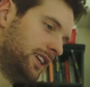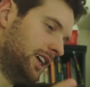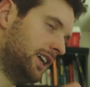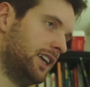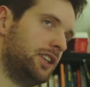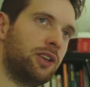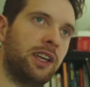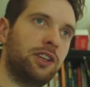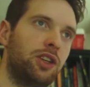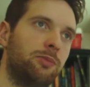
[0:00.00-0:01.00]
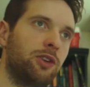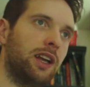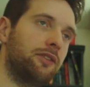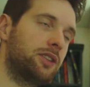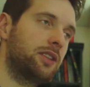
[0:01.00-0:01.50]
And you can get cheap
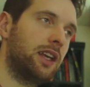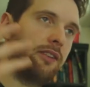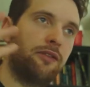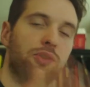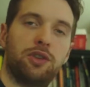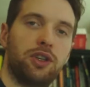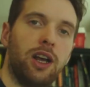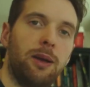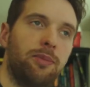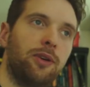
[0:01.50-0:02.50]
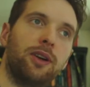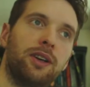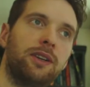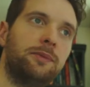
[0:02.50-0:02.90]
drives at Future Shop or